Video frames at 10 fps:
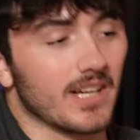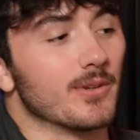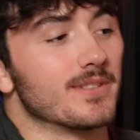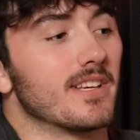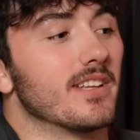
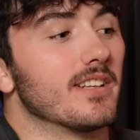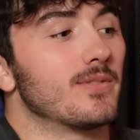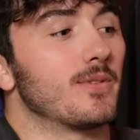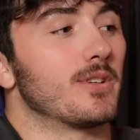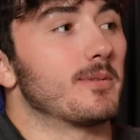I always say that
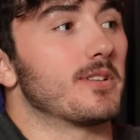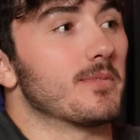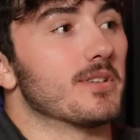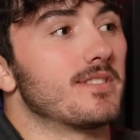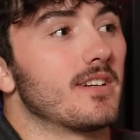it's funny about
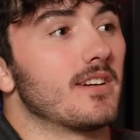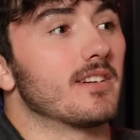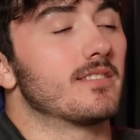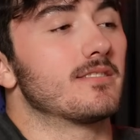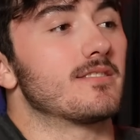the
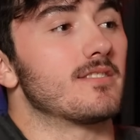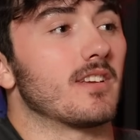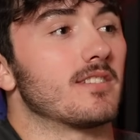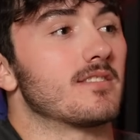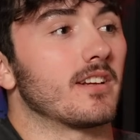military.
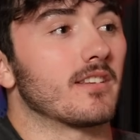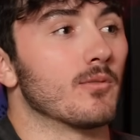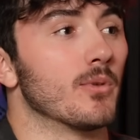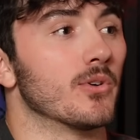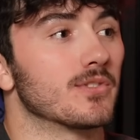It's like
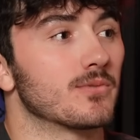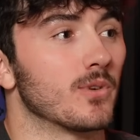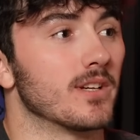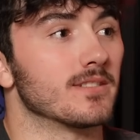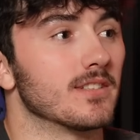the
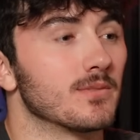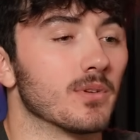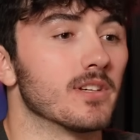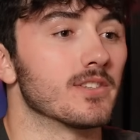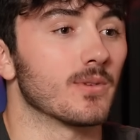most
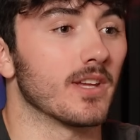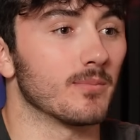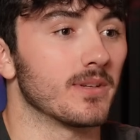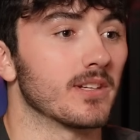racist place without